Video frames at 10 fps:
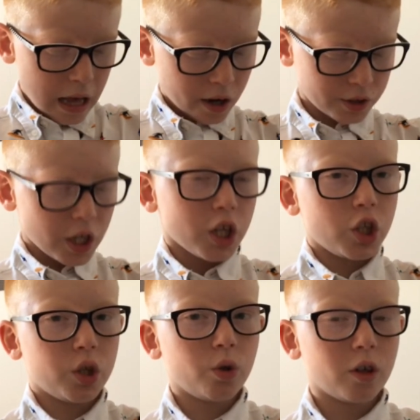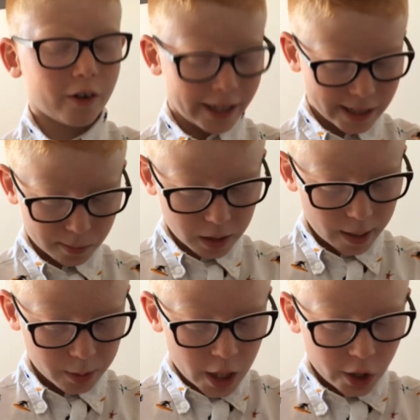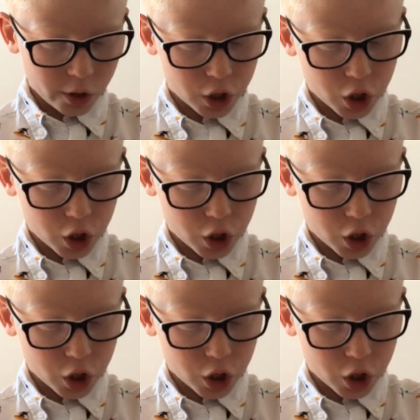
because you like sometimes your